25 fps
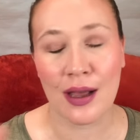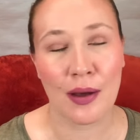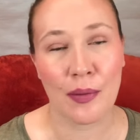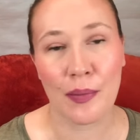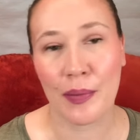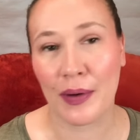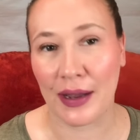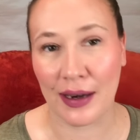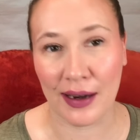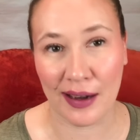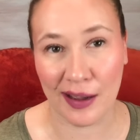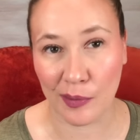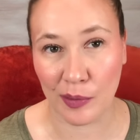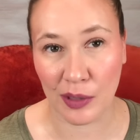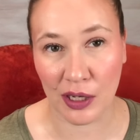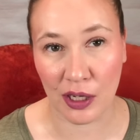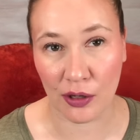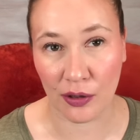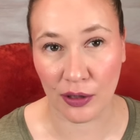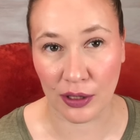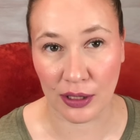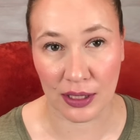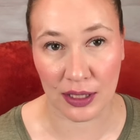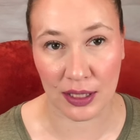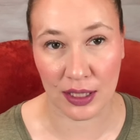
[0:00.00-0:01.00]
but I'm not
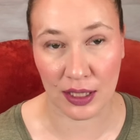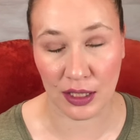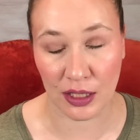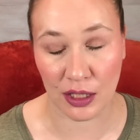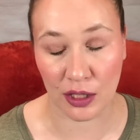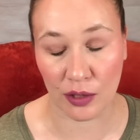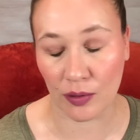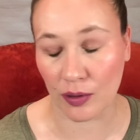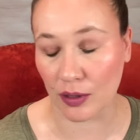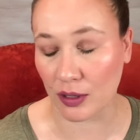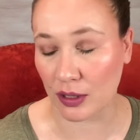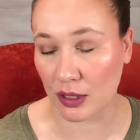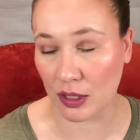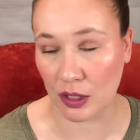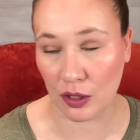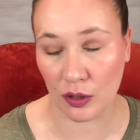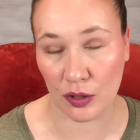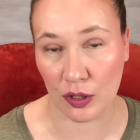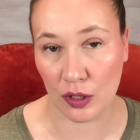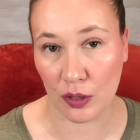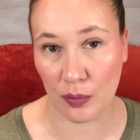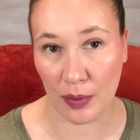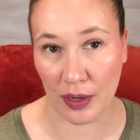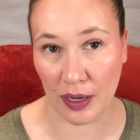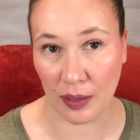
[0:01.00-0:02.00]
going to Disney World
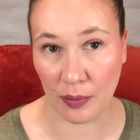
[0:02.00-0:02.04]
to buy